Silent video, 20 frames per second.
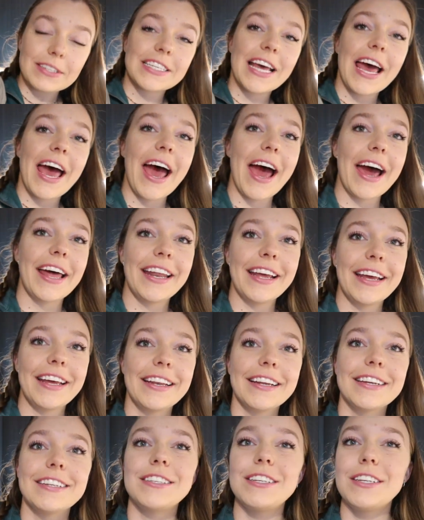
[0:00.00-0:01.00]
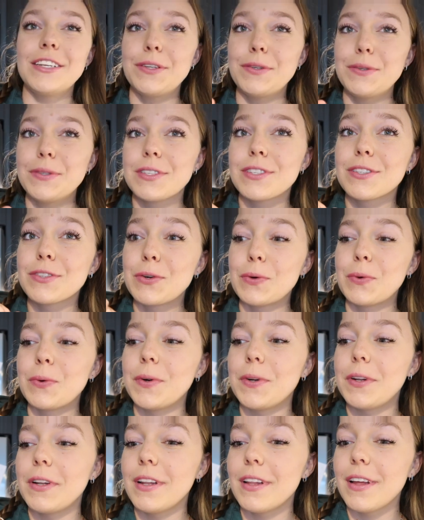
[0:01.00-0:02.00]
to head in to
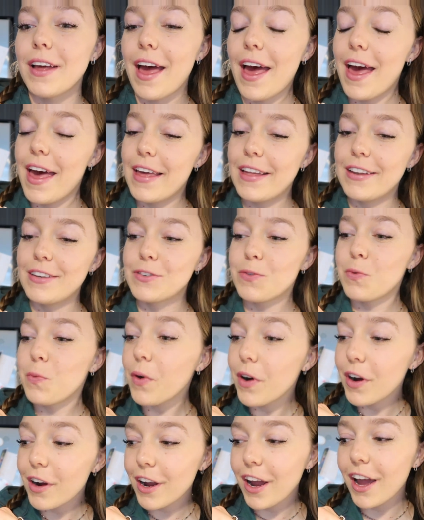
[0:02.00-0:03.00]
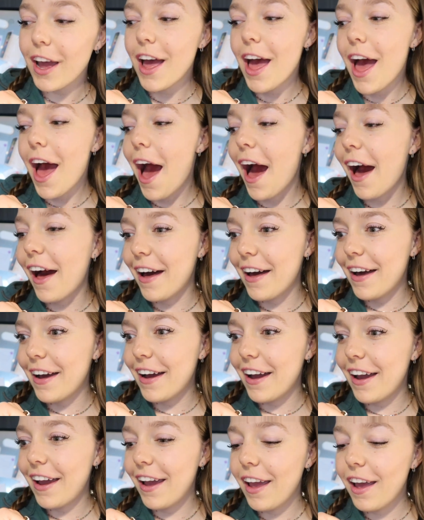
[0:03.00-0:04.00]
school and work.
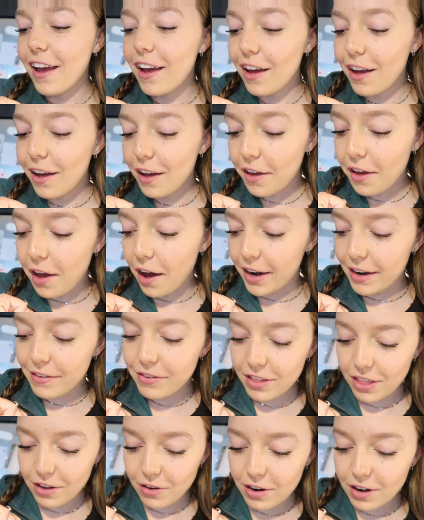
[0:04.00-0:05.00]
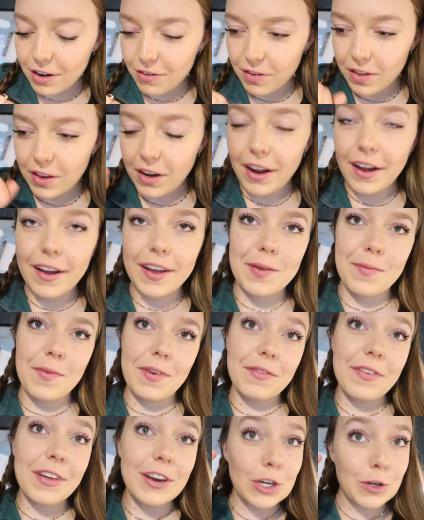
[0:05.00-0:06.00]
I got everything ready for the day. I'm gonna
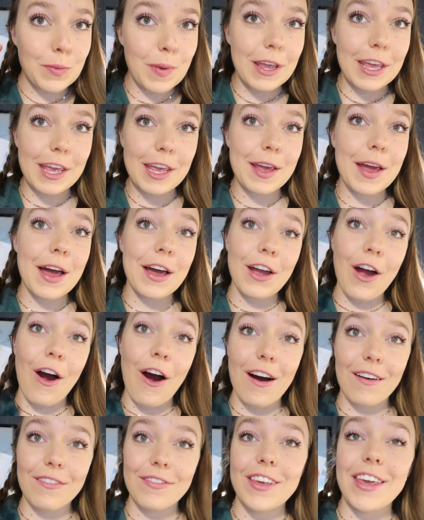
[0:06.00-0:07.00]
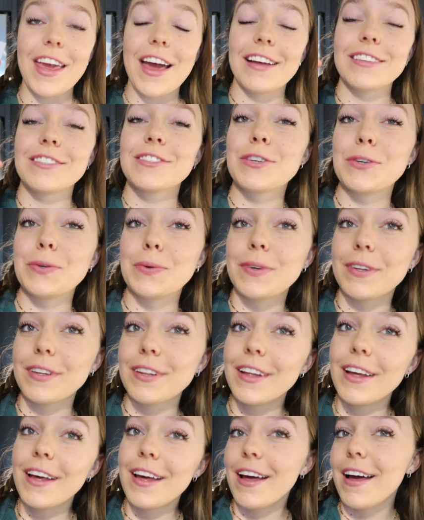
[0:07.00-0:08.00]
finish making a coffee at school.